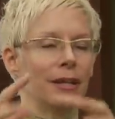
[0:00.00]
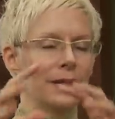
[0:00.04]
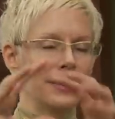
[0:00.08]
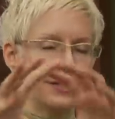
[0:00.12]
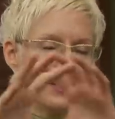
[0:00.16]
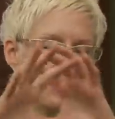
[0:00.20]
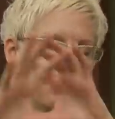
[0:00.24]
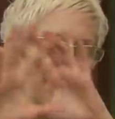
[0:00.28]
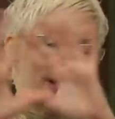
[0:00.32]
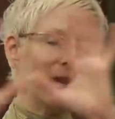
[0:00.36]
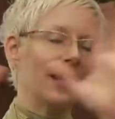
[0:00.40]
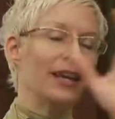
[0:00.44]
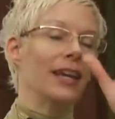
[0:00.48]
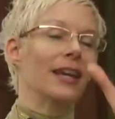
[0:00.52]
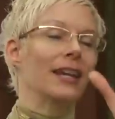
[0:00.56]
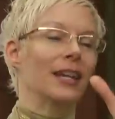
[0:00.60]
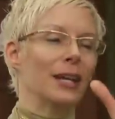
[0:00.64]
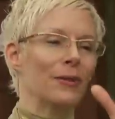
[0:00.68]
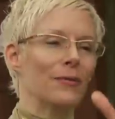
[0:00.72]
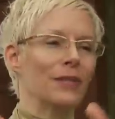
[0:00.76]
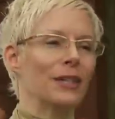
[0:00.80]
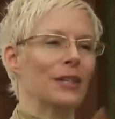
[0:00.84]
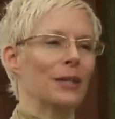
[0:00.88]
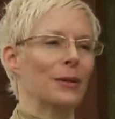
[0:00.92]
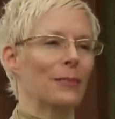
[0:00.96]
explain
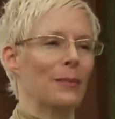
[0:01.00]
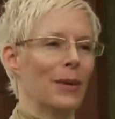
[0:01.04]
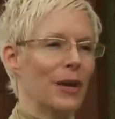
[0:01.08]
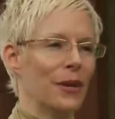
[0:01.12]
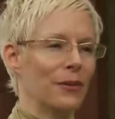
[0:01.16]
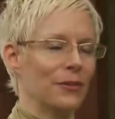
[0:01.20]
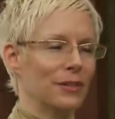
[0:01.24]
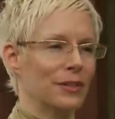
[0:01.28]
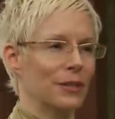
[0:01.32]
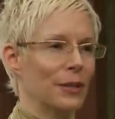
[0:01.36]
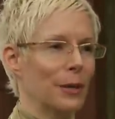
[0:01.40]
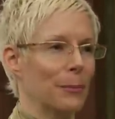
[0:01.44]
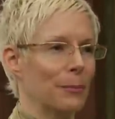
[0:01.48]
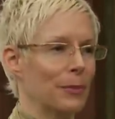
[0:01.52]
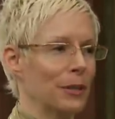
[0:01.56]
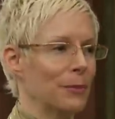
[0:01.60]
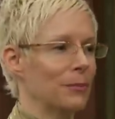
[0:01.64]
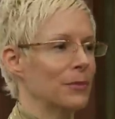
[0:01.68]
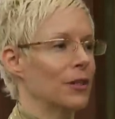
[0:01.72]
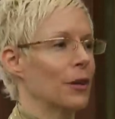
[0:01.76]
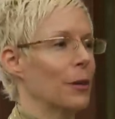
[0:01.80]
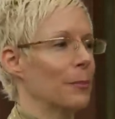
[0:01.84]
everything about Tarpanam.